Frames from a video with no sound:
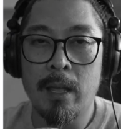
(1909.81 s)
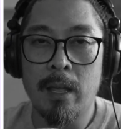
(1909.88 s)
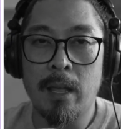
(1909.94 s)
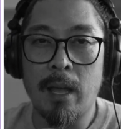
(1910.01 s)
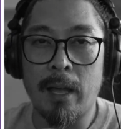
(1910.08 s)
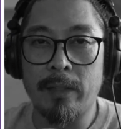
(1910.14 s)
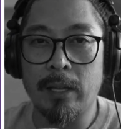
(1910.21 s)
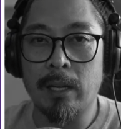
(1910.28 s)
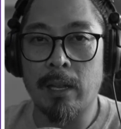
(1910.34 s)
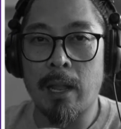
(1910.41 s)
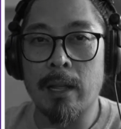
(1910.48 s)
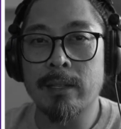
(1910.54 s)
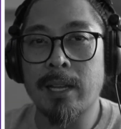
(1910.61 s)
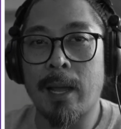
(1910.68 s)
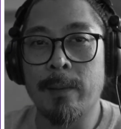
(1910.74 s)
I think a lot of
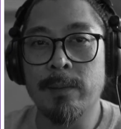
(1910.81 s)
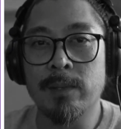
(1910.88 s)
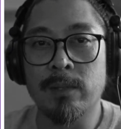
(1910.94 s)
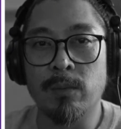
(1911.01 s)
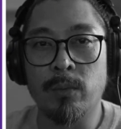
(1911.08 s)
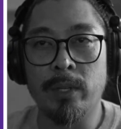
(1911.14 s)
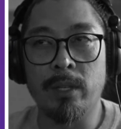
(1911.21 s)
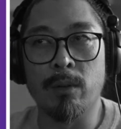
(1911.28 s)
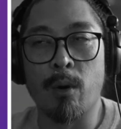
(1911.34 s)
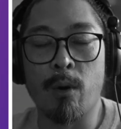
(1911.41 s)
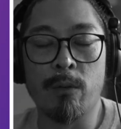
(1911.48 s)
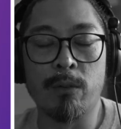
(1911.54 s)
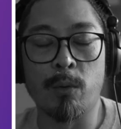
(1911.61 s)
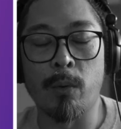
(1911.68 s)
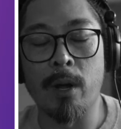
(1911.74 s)
times we
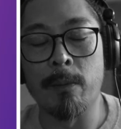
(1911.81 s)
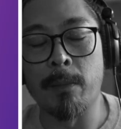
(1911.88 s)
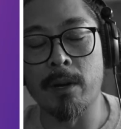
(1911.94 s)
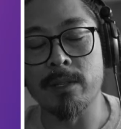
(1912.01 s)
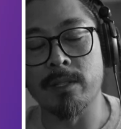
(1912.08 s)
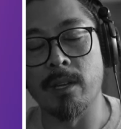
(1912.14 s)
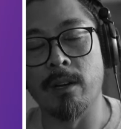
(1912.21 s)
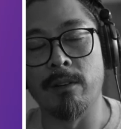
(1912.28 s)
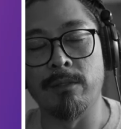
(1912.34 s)
overwhelm ourselves.